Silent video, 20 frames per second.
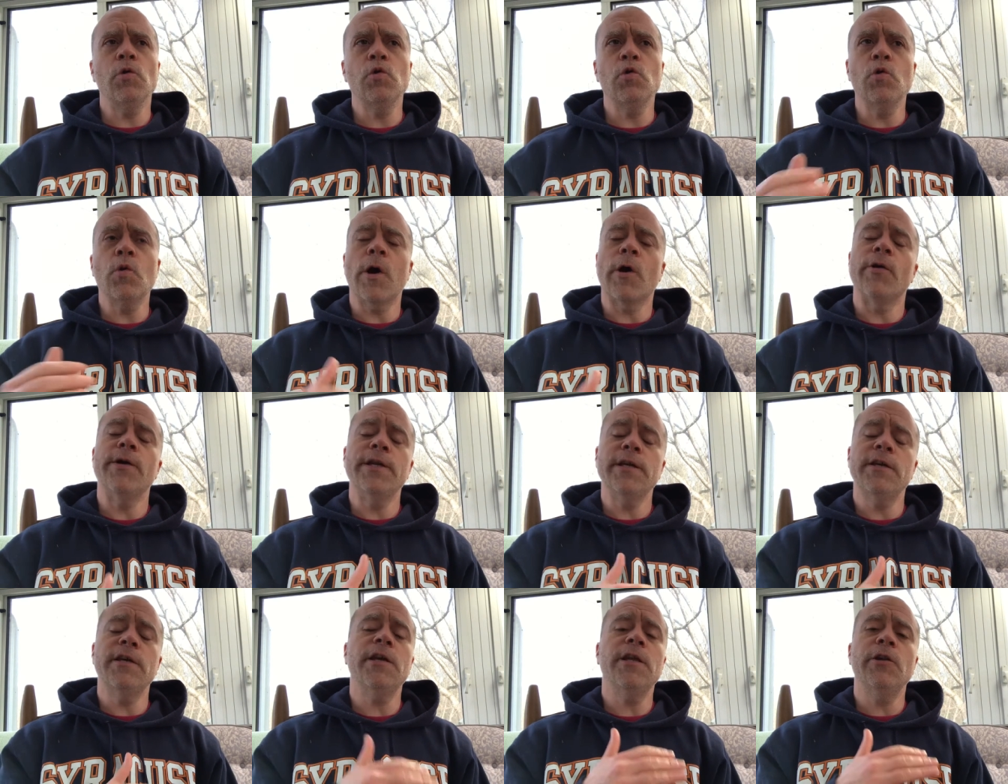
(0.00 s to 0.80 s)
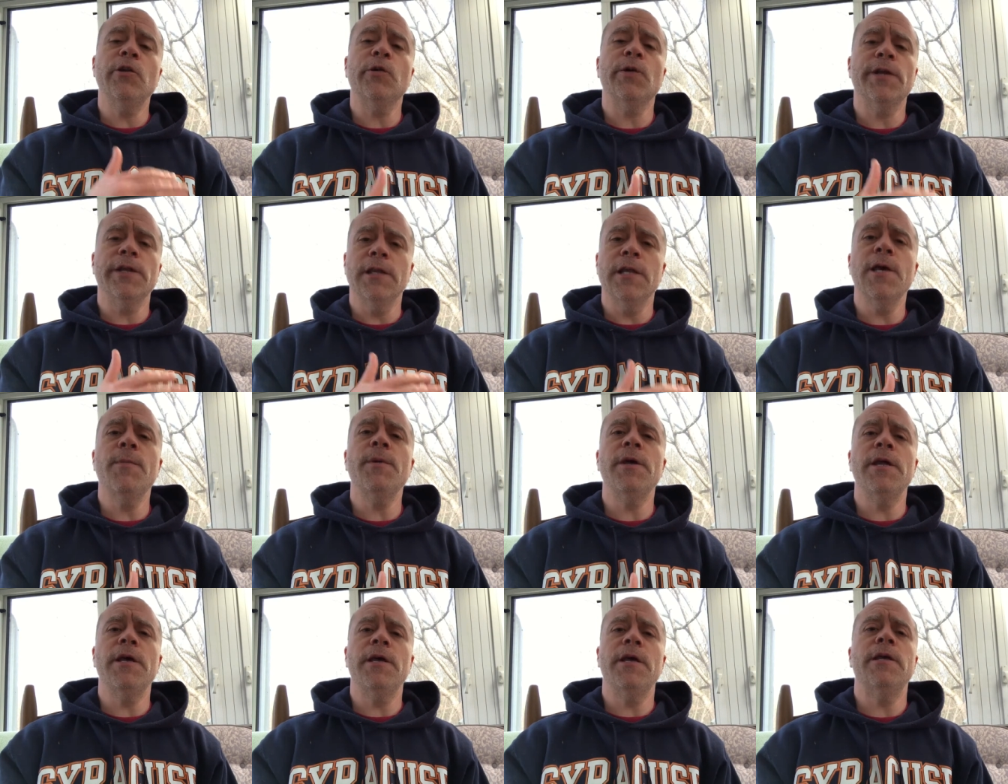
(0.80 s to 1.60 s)
who are in Kindle
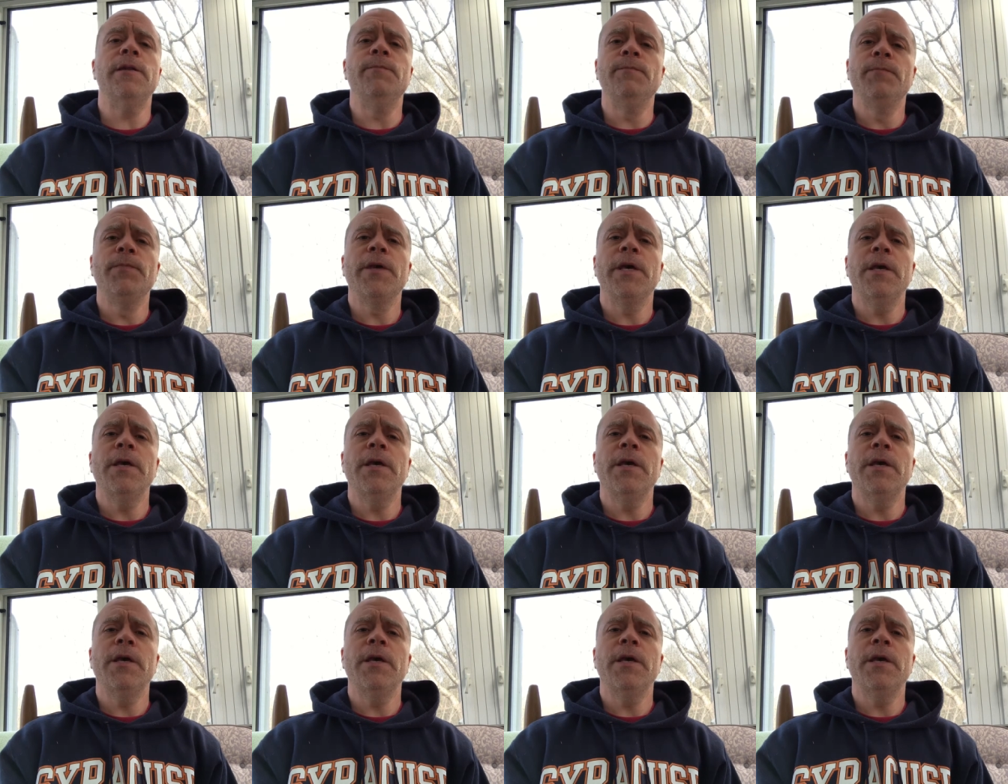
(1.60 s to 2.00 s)
Unlimited